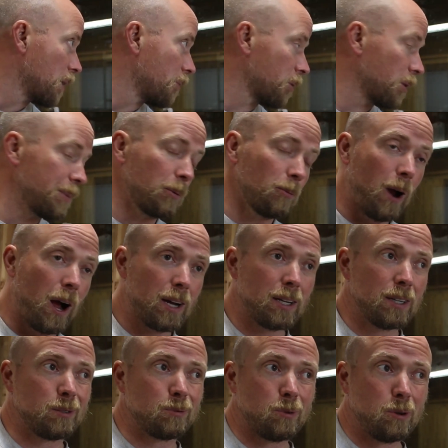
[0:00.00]
we're gonna be
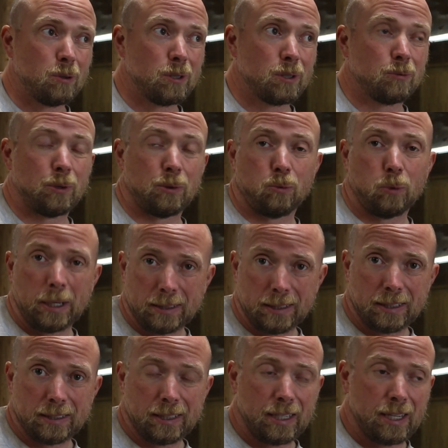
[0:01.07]
rocking and rolling with
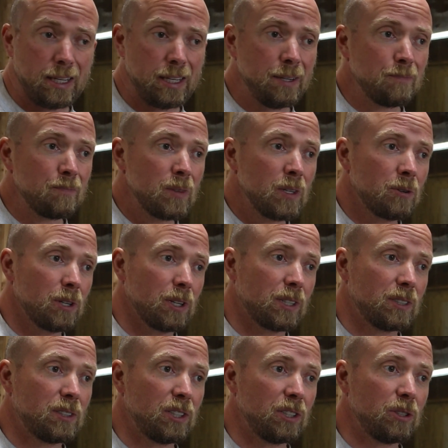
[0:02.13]
welding today. I'm gonna
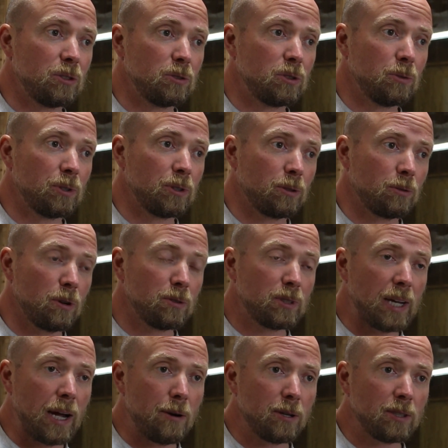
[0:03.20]
continue doing the grow
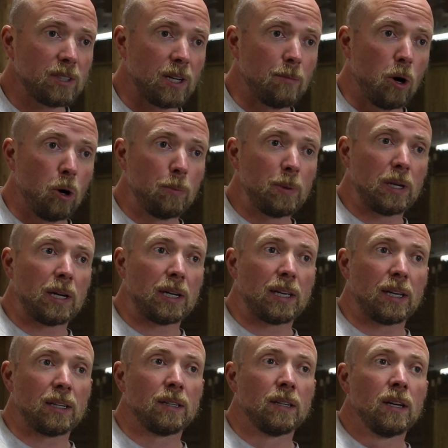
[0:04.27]
towers. I'm hoping I
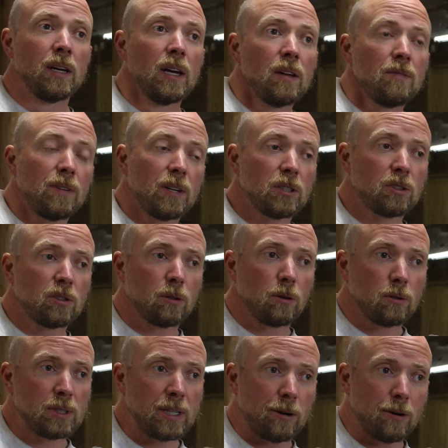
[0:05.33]
can finish the
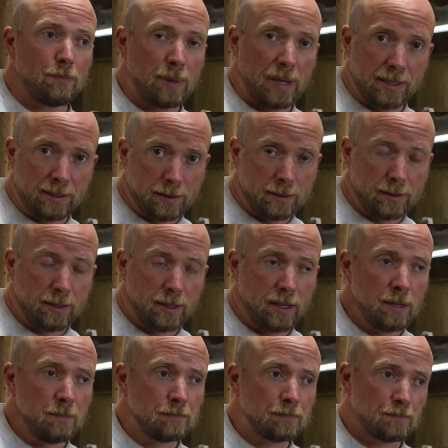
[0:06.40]
grow tower bases
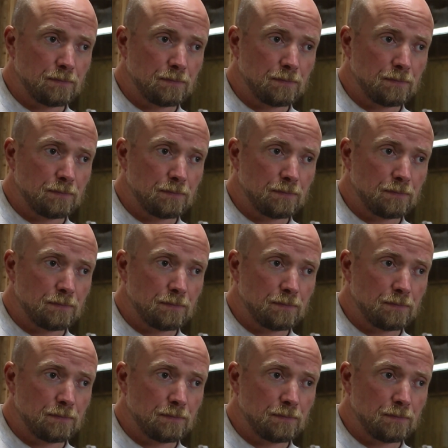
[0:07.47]
today,